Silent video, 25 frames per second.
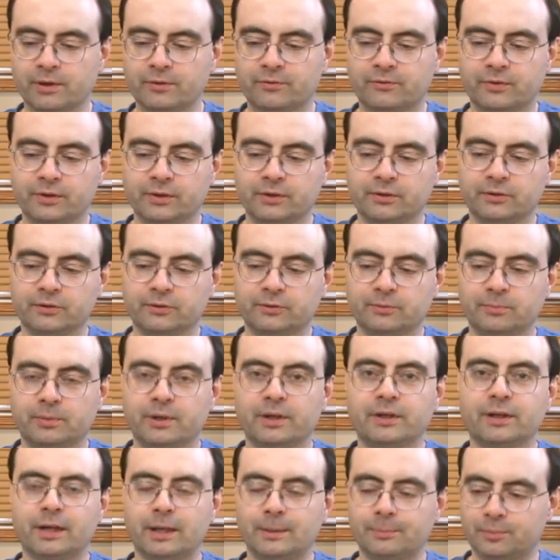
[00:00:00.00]
my fingers,
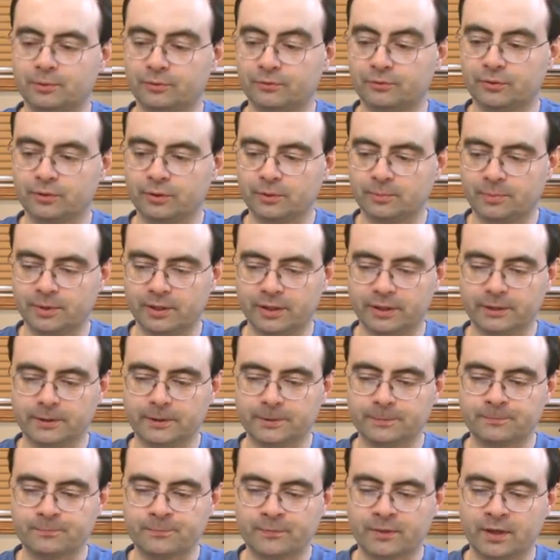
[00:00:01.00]
but I prefer a
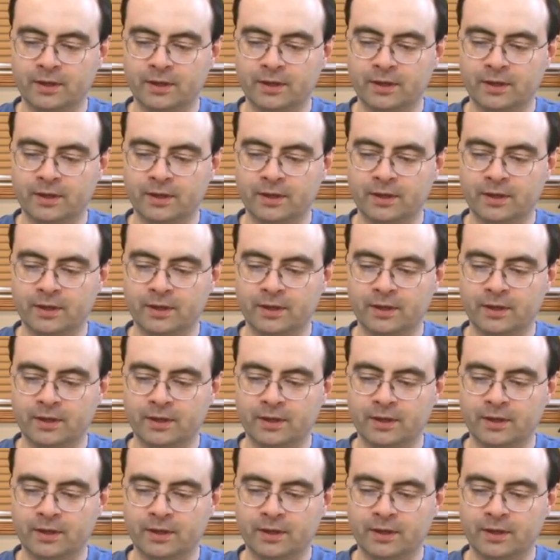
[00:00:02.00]
pick